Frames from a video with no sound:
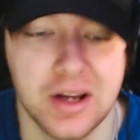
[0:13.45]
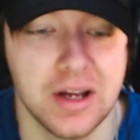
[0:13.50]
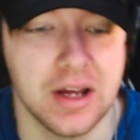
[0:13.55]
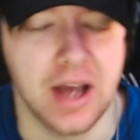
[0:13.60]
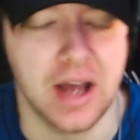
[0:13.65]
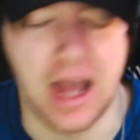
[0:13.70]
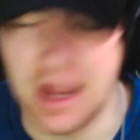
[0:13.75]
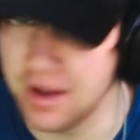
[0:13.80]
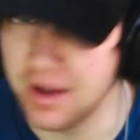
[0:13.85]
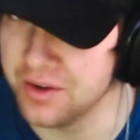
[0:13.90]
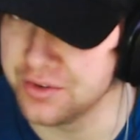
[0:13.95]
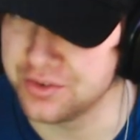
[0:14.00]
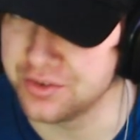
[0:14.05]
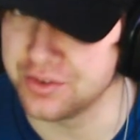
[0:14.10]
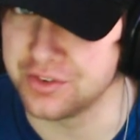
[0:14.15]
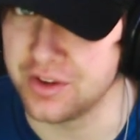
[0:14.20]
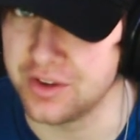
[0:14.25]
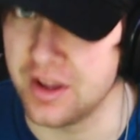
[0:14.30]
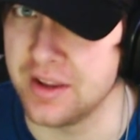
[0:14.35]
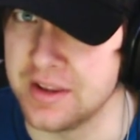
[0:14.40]
I also
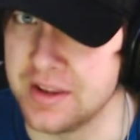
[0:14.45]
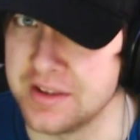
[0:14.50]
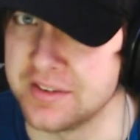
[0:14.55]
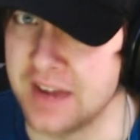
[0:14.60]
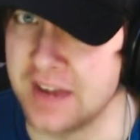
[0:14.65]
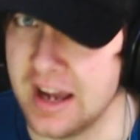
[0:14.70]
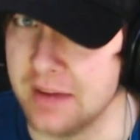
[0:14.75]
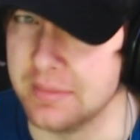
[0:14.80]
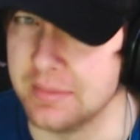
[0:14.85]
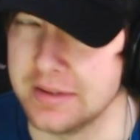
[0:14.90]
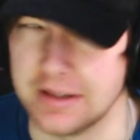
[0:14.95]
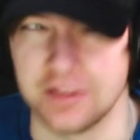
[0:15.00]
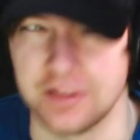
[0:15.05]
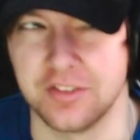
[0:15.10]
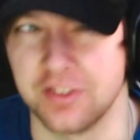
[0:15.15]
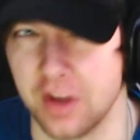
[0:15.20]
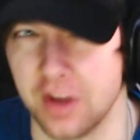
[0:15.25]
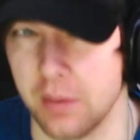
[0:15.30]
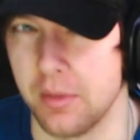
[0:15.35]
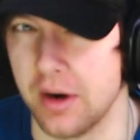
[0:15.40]
saw this commented
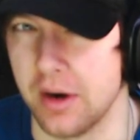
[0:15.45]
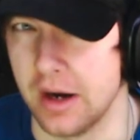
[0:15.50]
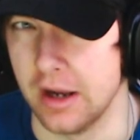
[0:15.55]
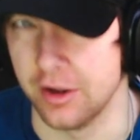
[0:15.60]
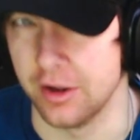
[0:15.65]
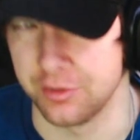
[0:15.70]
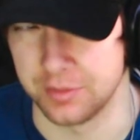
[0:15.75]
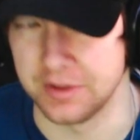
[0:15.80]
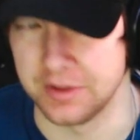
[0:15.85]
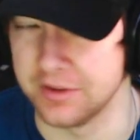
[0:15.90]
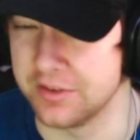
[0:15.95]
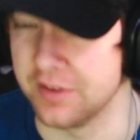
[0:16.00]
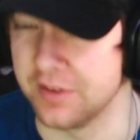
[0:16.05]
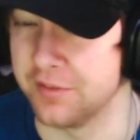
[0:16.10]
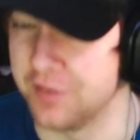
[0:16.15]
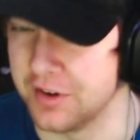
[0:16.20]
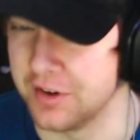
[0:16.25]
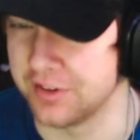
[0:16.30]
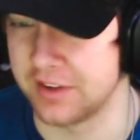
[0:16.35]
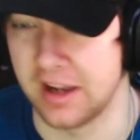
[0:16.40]
somewhere else, but this is the
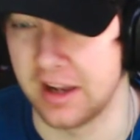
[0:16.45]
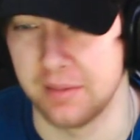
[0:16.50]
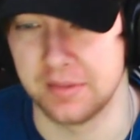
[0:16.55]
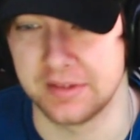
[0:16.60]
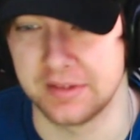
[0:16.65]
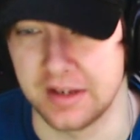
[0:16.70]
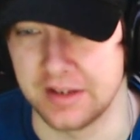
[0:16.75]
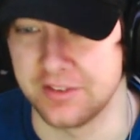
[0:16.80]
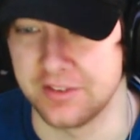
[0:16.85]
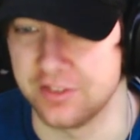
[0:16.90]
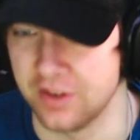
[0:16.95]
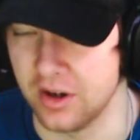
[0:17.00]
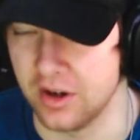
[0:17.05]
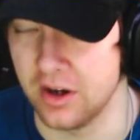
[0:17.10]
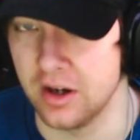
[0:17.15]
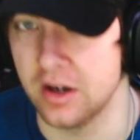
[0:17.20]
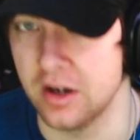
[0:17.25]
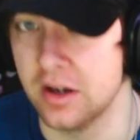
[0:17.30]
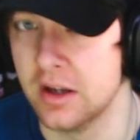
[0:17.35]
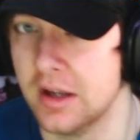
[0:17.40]
first comment I
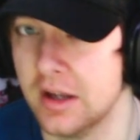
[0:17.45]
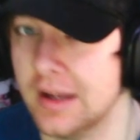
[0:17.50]
saw.